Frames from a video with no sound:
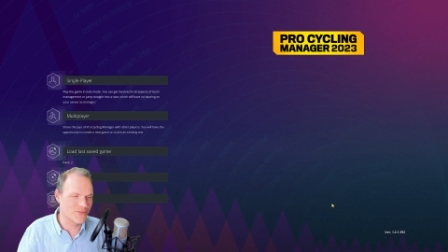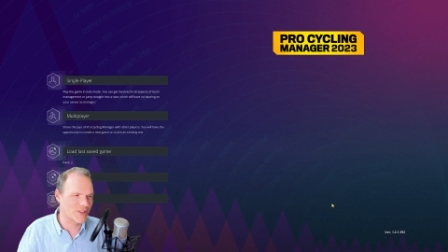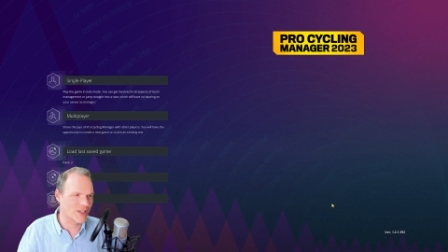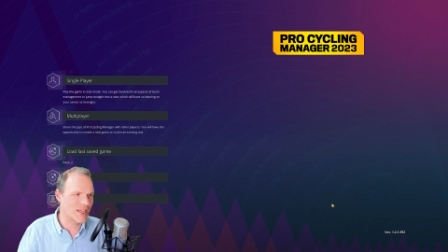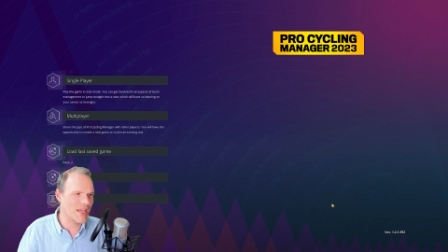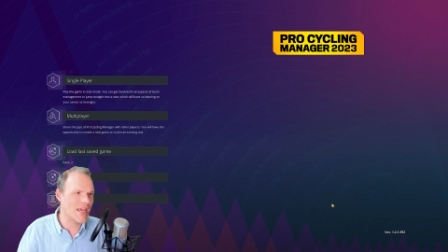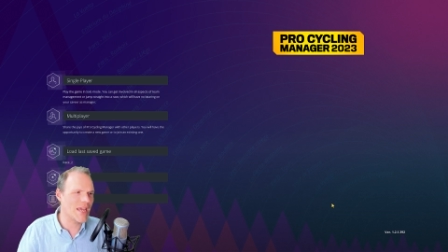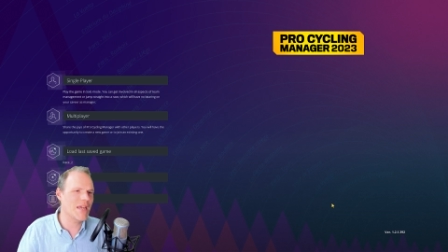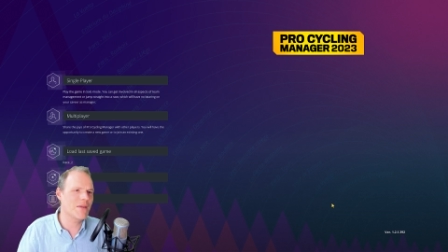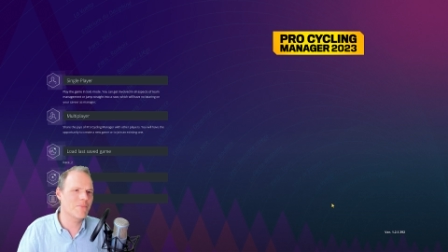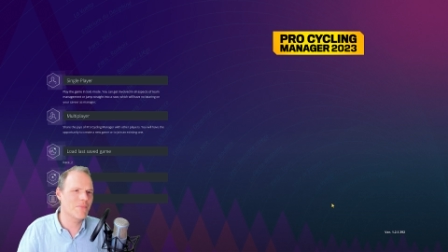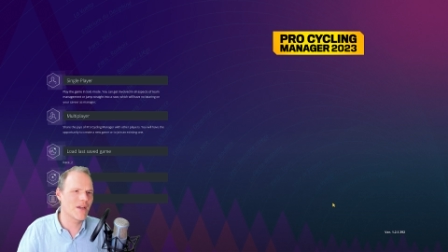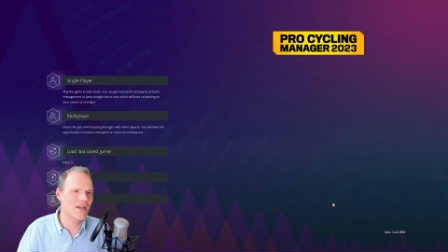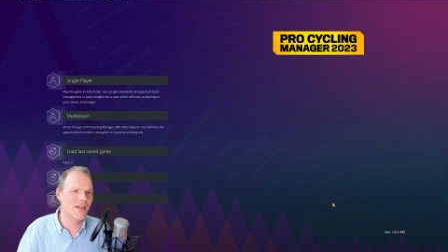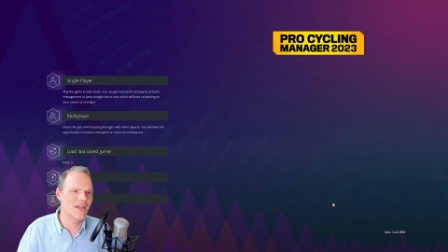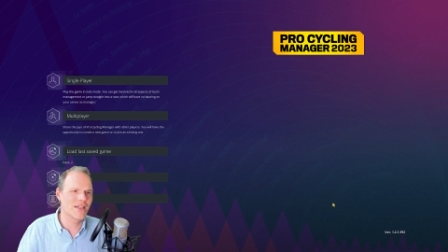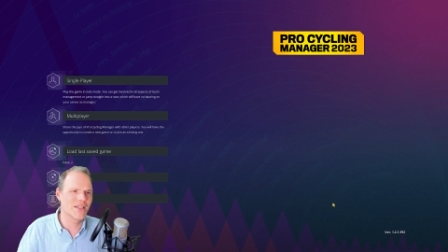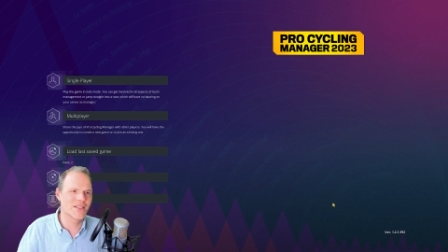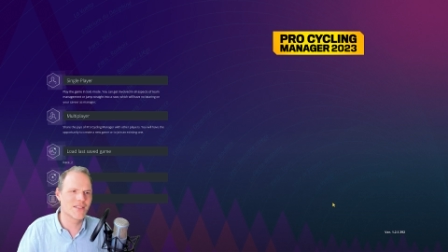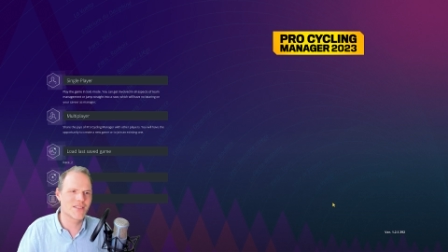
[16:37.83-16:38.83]
the game
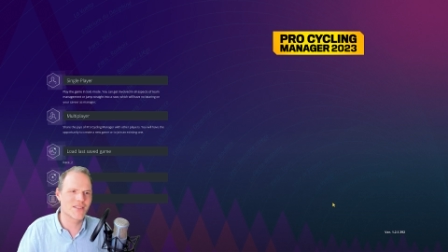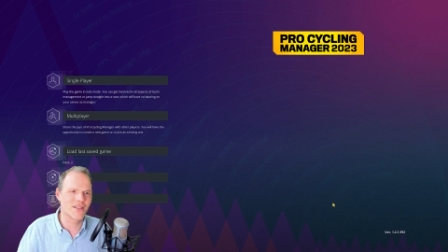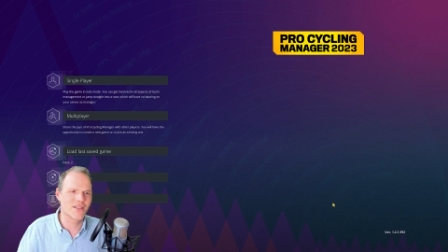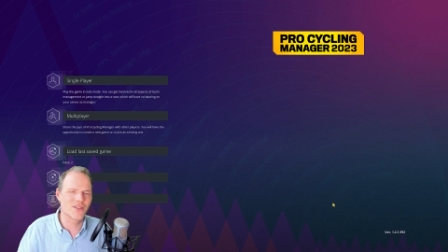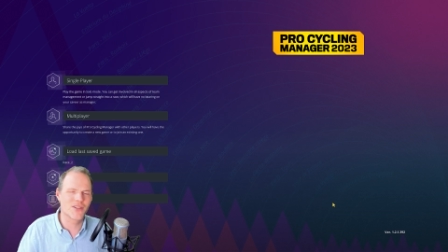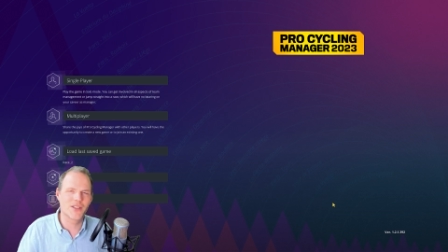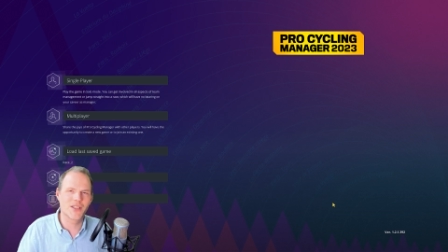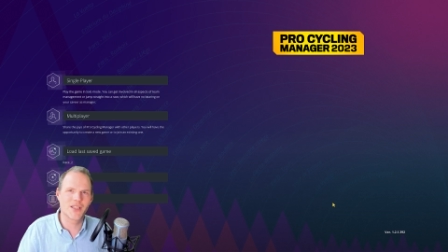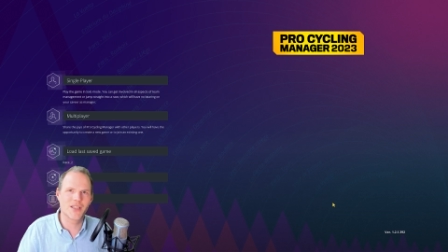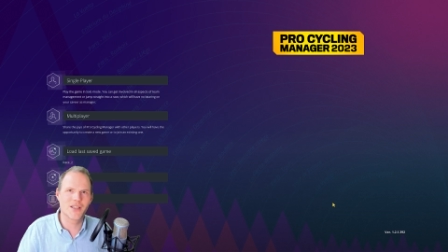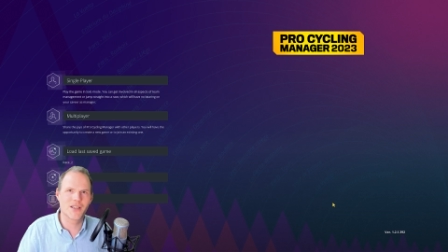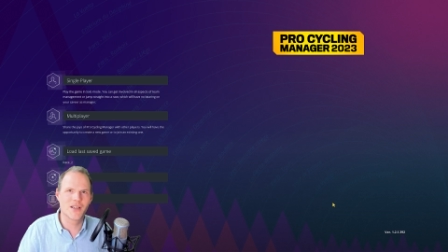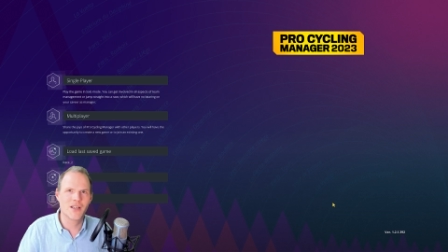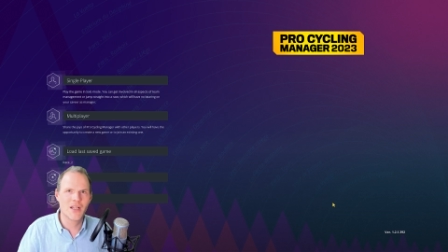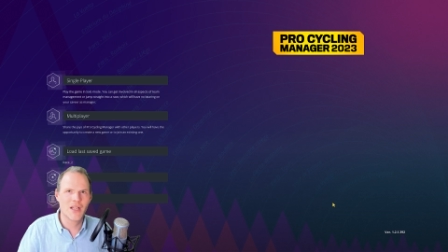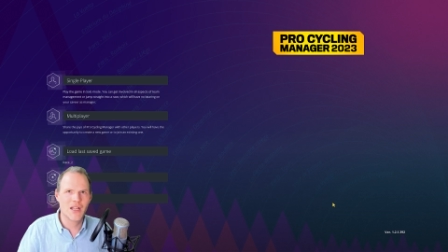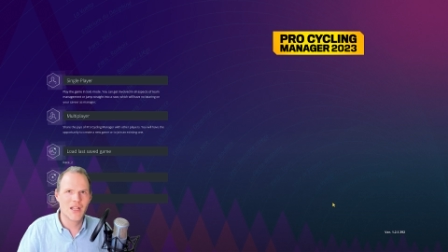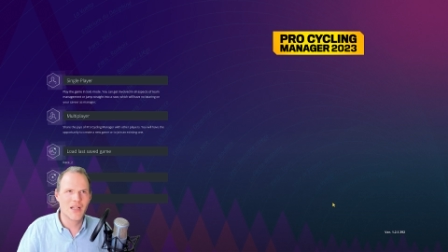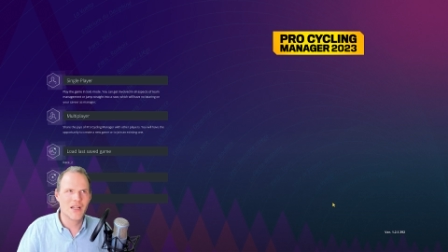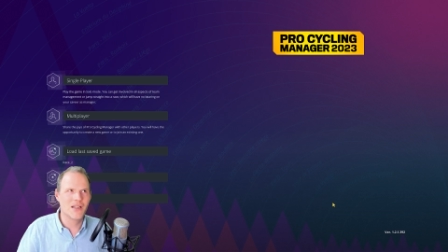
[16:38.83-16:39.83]
and the
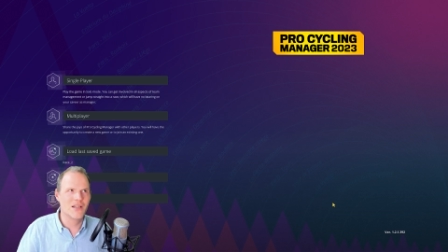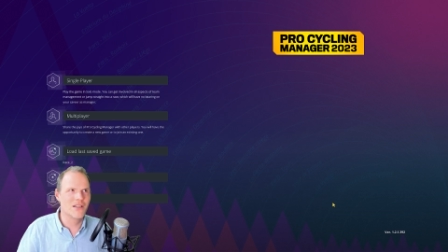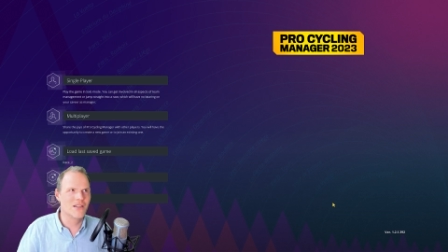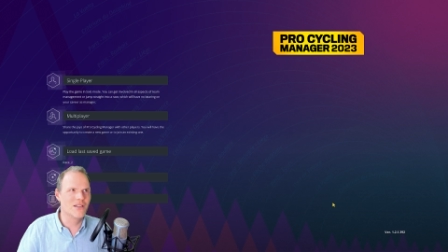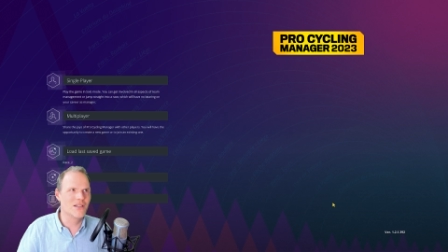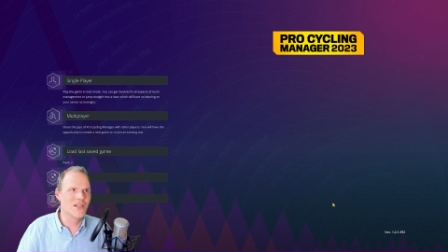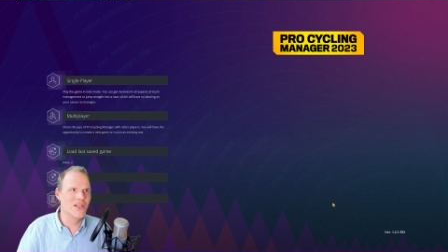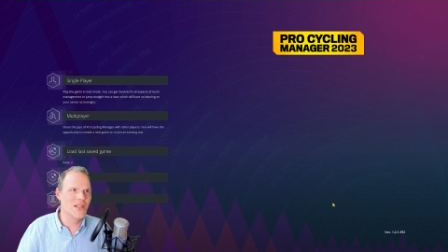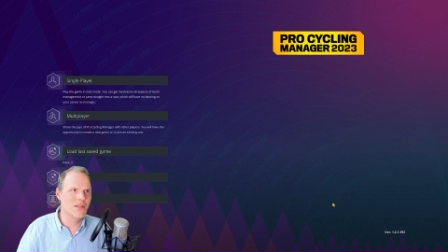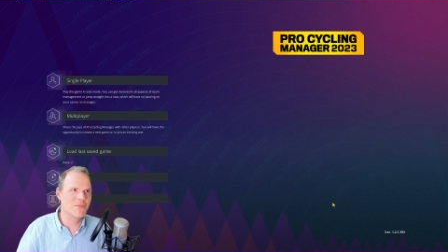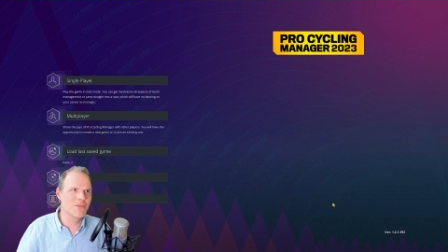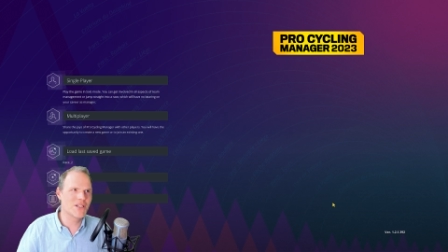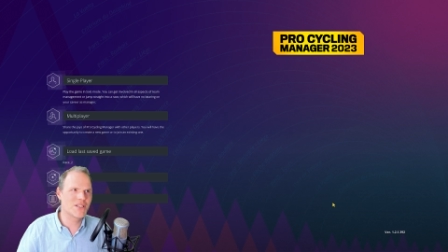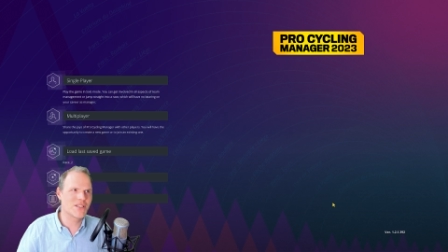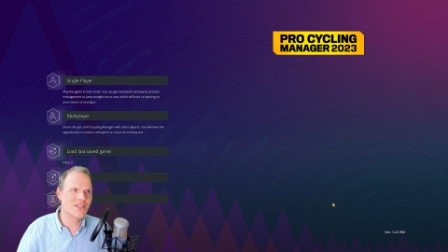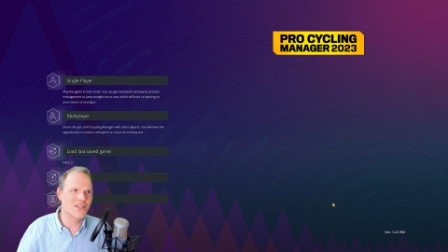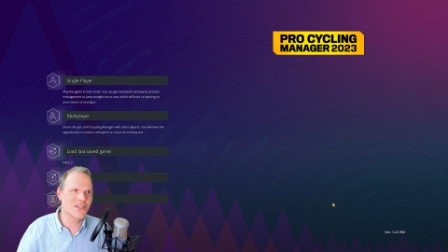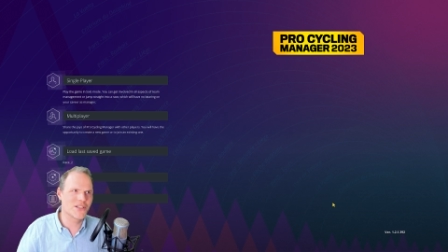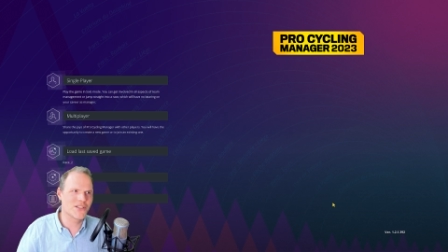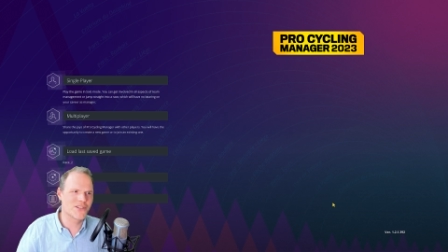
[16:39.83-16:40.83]

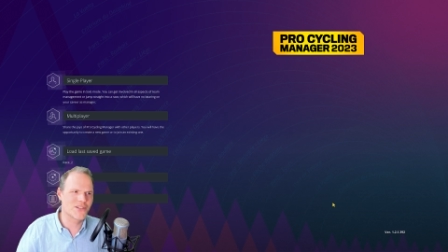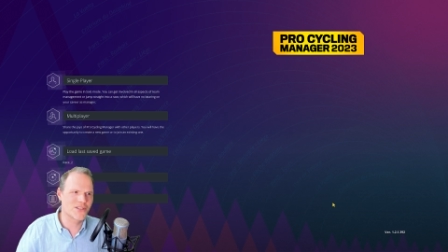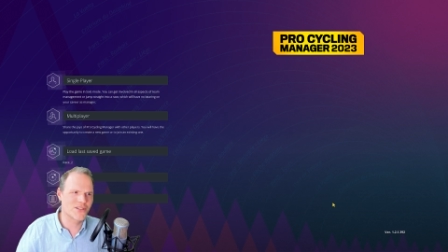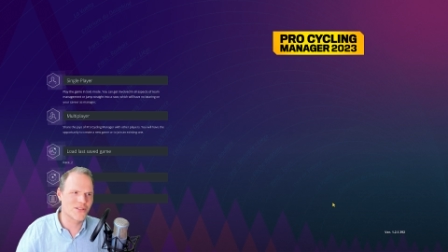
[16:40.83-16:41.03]
limited